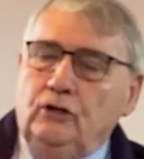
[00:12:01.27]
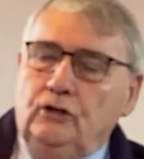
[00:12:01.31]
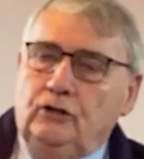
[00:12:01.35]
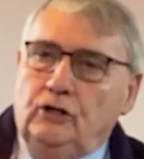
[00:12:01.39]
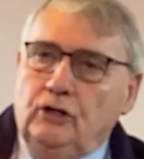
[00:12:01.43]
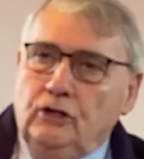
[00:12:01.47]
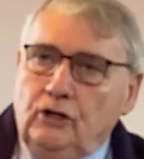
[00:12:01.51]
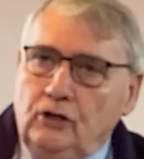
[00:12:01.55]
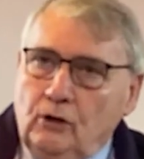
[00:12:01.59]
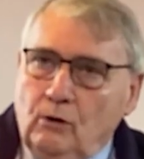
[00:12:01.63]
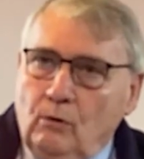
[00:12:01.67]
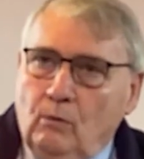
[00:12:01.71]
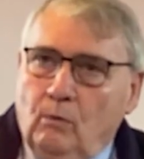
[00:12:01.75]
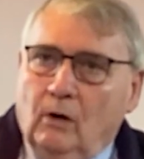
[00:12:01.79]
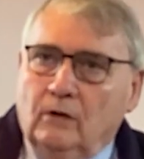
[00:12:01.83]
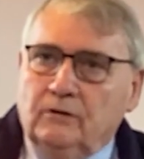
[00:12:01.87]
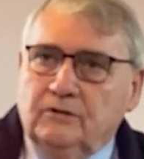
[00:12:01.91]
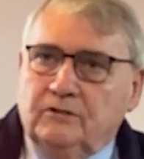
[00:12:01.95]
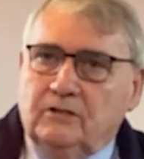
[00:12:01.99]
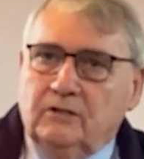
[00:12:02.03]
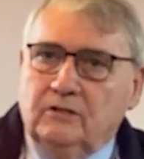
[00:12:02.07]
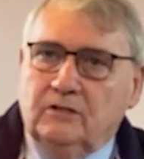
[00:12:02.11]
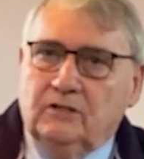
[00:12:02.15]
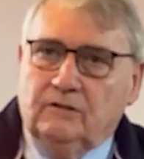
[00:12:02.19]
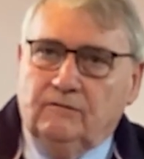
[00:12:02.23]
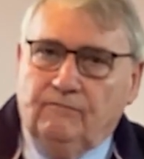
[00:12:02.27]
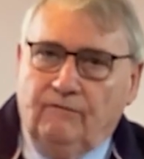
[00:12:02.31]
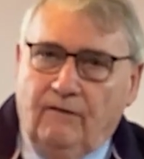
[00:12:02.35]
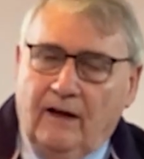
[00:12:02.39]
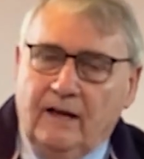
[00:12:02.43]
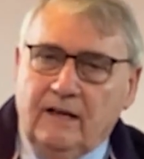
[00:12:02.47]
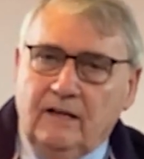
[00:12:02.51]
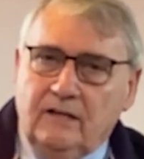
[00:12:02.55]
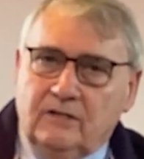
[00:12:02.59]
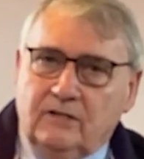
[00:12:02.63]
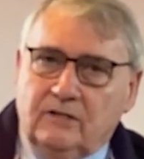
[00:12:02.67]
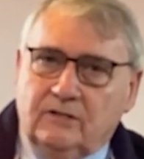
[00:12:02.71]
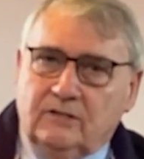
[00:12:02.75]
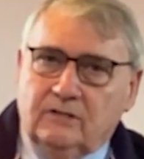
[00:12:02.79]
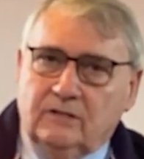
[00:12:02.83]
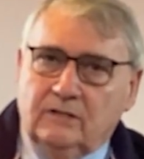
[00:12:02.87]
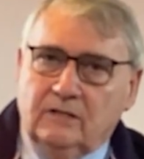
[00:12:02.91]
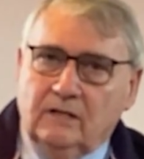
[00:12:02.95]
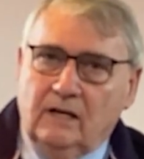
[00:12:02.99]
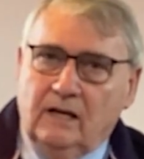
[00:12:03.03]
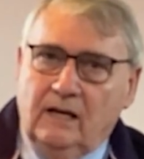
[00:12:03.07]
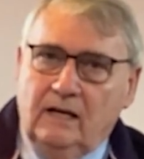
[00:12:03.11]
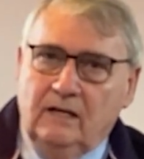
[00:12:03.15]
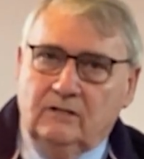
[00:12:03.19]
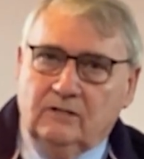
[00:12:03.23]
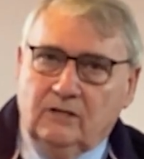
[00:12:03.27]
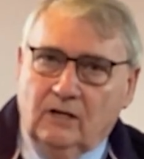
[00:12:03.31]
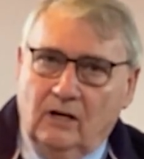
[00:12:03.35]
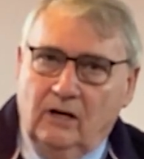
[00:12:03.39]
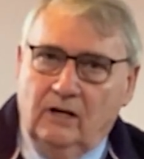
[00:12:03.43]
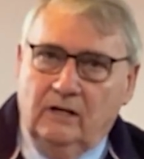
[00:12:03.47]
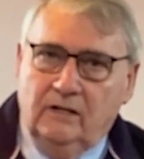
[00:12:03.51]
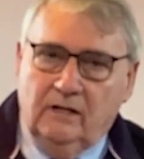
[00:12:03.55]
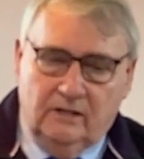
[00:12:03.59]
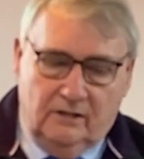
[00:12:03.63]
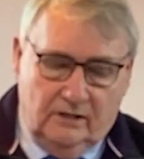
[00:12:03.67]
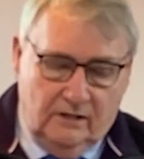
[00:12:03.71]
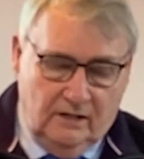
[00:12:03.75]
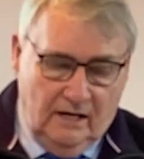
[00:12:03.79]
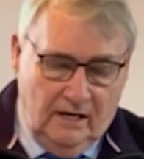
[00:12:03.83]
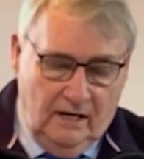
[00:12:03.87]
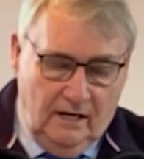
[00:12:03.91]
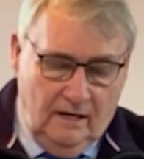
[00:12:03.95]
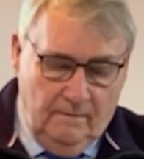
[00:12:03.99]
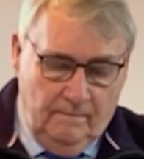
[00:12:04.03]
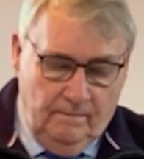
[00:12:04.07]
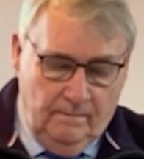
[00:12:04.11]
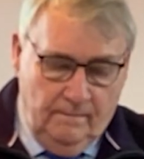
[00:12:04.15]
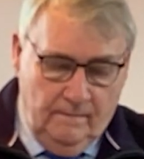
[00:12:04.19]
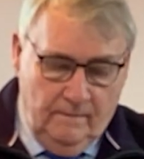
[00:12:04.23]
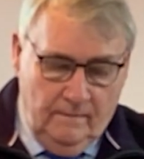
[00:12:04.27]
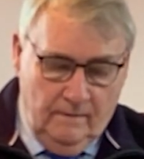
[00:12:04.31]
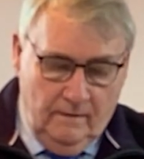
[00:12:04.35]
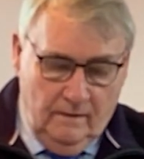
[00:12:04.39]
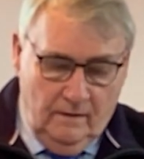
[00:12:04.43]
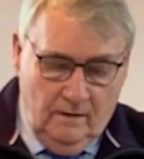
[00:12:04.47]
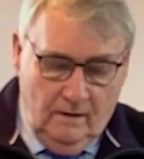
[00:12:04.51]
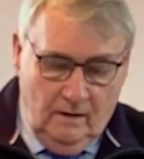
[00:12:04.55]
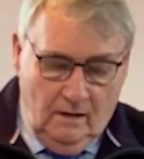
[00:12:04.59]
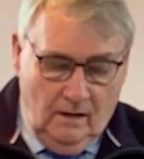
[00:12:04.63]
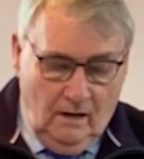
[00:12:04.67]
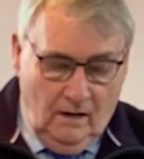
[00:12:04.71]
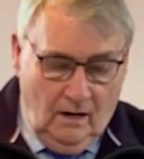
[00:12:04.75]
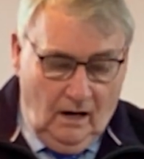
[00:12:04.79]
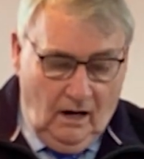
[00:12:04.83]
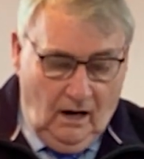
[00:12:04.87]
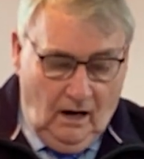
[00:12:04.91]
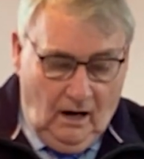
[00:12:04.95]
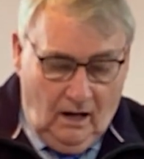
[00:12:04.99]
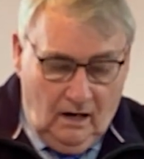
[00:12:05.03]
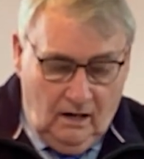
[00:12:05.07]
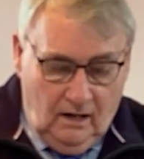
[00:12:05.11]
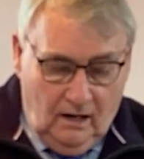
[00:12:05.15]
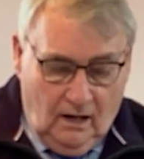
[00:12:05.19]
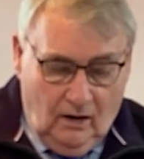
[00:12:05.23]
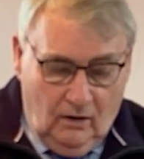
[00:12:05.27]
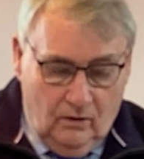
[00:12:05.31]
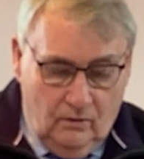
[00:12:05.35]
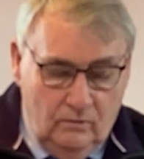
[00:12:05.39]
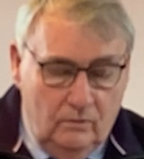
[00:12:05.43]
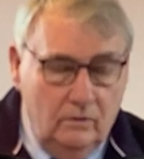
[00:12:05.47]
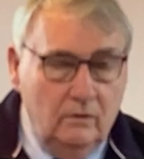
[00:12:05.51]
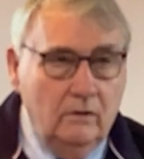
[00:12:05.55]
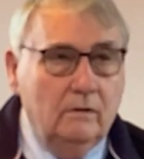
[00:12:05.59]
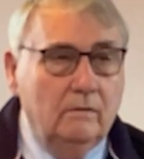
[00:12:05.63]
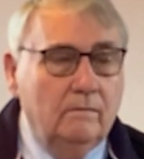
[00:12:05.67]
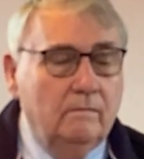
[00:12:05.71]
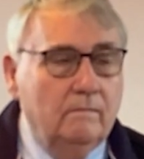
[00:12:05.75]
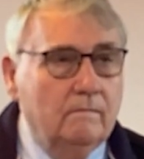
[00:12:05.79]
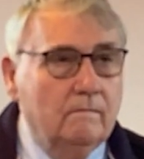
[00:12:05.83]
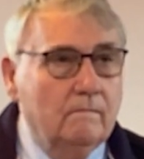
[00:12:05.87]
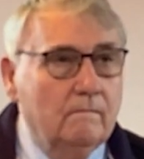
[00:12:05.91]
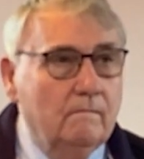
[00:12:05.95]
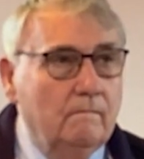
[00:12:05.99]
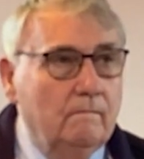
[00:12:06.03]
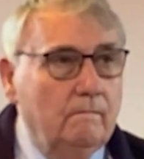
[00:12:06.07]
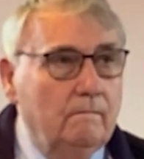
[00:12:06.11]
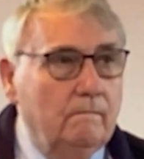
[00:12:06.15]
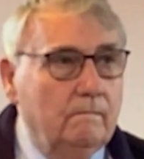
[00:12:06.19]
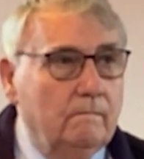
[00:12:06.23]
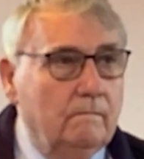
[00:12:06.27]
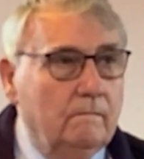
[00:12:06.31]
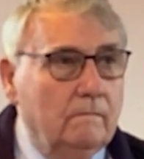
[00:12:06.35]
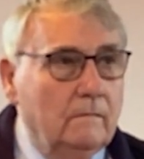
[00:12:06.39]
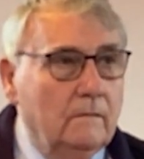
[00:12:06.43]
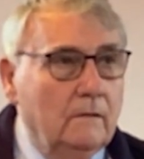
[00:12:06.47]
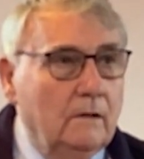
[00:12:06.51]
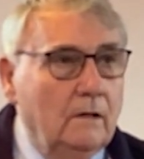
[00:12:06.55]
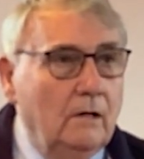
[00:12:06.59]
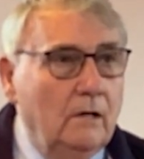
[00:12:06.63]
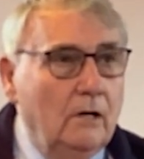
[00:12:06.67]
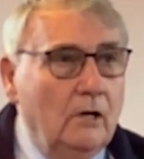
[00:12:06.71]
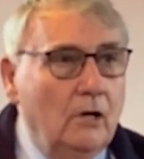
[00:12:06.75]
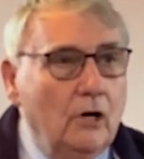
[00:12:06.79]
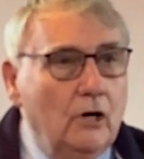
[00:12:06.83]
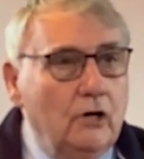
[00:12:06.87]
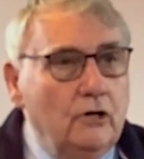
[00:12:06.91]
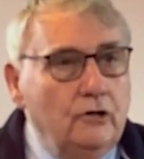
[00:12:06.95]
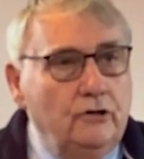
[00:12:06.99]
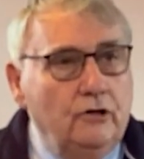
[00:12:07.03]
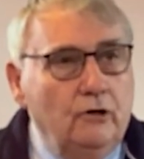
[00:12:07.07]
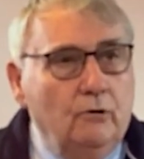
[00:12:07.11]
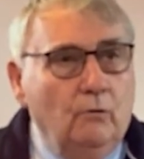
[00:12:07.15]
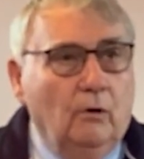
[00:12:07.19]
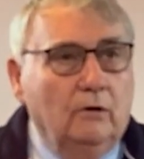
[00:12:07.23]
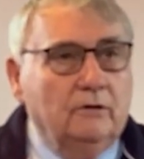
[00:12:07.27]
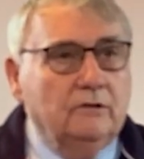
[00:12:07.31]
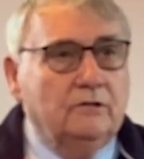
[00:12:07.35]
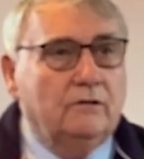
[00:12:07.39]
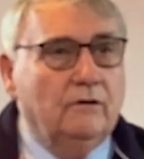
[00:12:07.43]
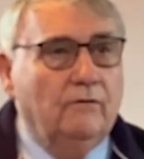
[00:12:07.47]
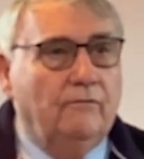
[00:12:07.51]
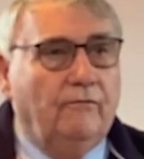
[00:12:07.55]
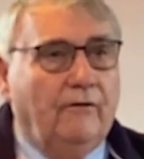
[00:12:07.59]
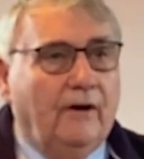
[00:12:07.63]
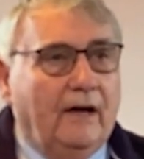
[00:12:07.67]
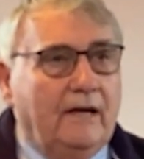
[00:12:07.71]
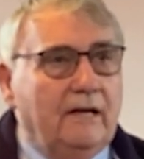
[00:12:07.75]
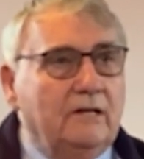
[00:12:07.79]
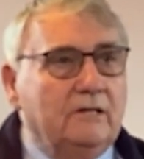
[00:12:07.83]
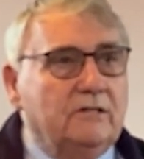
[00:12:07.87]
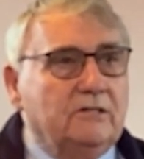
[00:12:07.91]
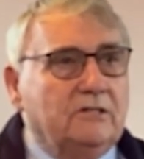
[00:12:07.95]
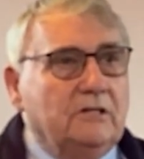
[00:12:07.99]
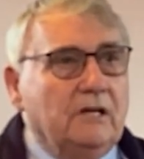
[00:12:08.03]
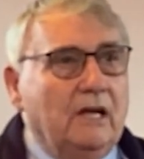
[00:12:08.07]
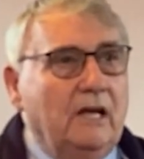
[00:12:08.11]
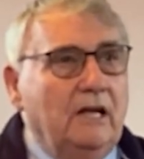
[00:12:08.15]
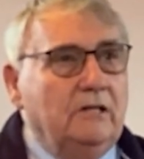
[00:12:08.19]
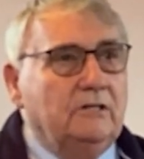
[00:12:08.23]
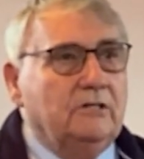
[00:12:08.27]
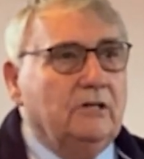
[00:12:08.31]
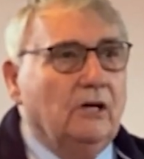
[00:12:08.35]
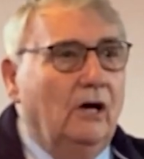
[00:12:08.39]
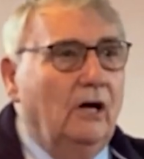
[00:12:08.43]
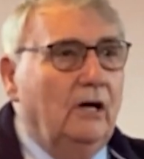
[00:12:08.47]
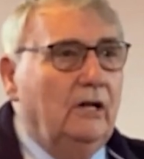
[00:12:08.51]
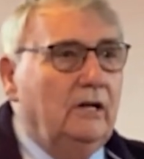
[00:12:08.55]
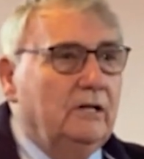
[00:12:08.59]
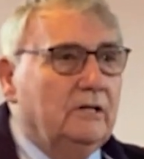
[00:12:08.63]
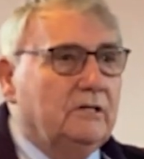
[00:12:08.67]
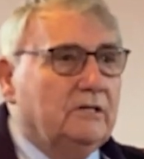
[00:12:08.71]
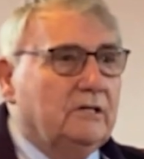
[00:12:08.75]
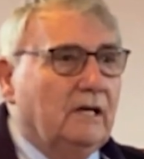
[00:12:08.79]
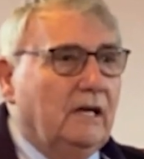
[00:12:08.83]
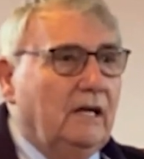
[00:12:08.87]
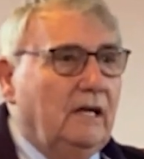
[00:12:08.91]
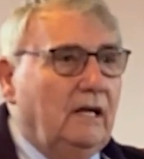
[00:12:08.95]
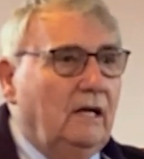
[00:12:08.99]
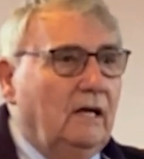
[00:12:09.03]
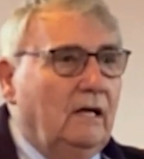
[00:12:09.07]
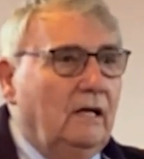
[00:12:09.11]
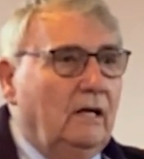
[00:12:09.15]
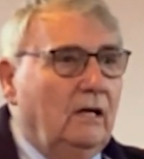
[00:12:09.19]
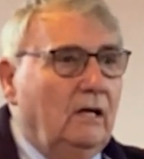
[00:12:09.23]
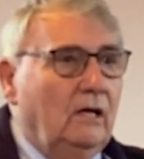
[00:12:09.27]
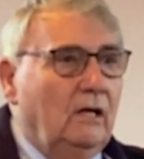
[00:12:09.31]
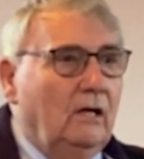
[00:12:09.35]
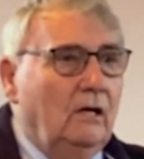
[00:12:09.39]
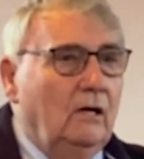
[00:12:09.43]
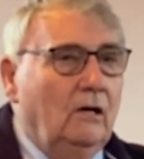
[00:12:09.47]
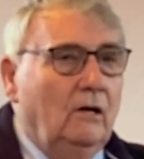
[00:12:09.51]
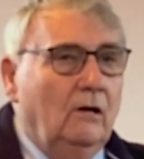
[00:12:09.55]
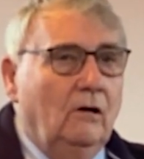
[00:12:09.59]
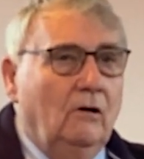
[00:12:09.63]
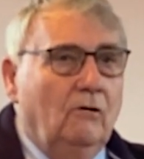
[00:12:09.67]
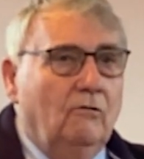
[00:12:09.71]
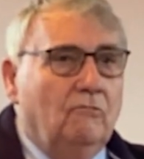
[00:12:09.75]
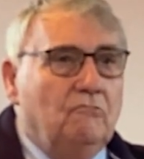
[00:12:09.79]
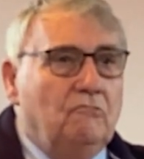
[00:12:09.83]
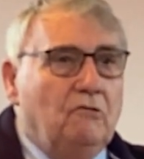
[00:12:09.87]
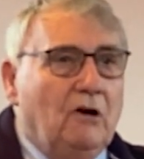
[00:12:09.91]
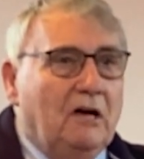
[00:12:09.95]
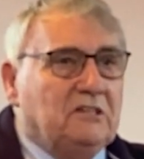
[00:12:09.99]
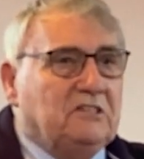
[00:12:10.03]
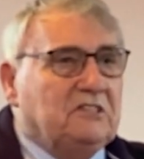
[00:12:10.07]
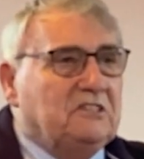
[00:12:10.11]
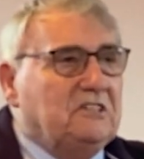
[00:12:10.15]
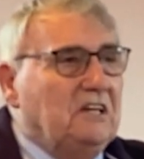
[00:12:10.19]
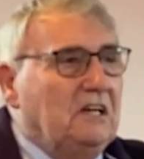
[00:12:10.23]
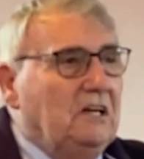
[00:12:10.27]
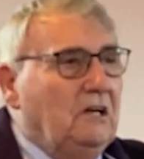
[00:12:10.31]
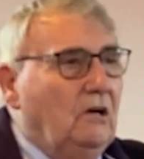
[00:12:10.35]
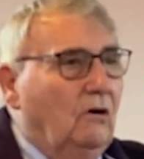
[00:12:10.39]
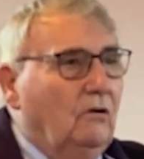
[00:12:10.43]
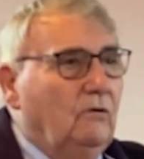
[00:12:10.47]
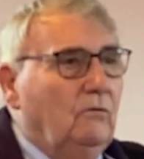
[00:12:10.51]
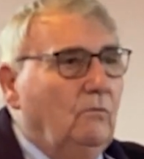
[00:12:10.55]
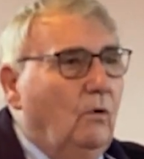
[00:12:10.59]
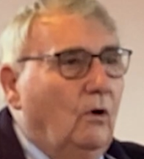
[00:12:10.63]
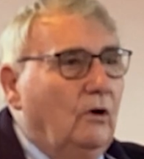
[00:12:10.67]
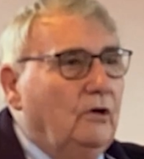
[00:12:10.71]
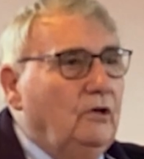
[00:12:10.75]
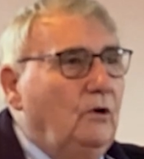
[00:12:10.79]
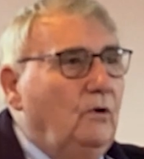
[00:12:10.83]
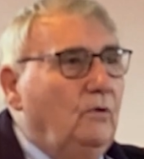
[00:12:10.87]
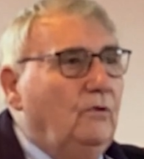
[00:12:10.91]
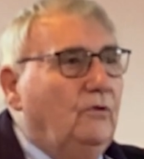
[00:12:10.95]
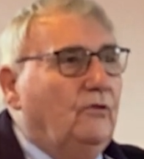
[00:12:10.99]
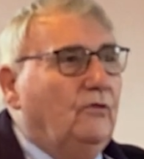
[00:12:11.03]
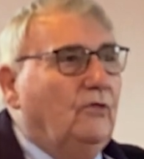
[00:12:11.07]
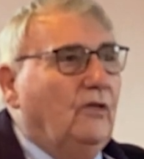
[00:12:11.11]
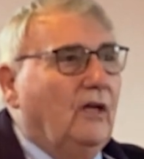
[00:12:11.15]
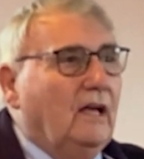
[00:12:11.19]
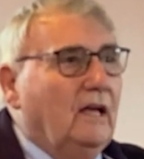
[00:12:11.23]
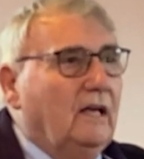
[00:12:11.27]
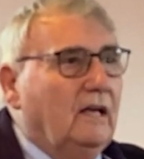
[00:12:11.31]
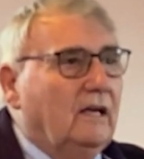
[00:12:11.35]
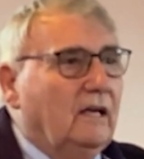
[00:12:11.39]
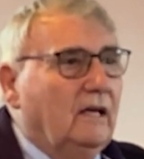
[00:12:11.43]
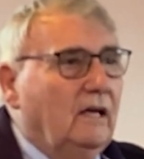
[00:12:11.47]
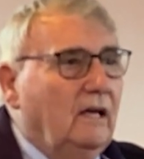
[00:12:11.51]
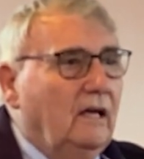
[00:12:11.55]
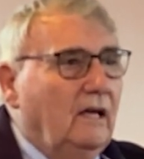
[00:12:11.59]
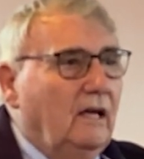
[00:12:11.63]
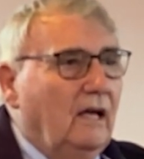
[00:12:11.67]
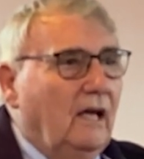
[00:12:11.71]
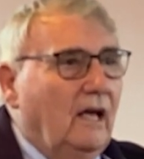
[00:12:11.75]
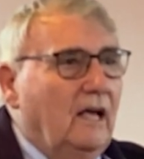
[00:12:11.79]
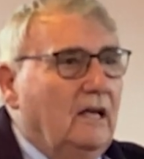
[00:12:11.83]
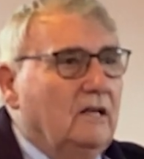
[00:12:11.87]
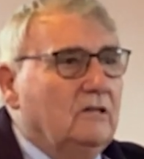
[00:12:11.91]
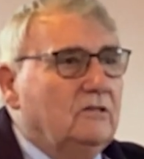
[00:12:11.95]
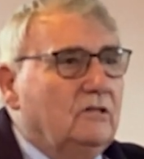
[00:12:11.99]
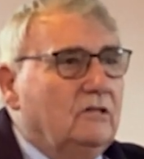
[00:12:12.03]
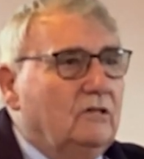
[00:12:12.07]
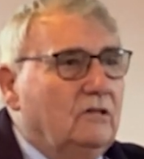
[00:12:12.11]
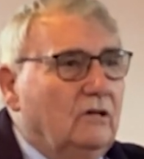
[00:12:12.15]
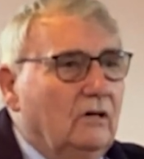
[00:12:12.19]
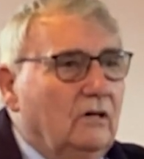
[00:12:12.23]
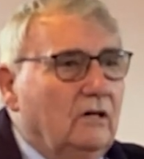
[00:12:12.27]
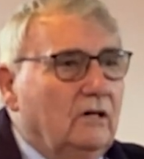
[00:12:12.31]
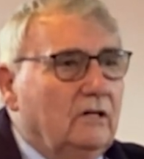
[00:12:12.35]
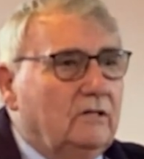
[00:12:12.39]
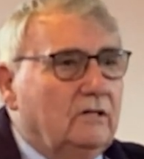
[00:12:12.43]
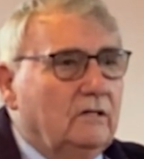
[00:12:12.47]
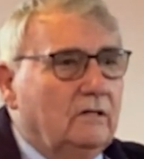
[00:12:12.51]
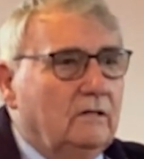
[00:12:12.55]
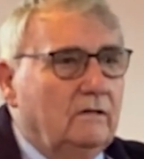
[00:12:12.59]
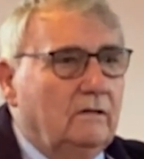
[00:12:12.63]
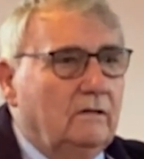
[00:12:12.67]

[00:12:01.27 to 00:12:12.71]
Do you want to face eternity alone? Do you want to face eternity resting on what you think is good?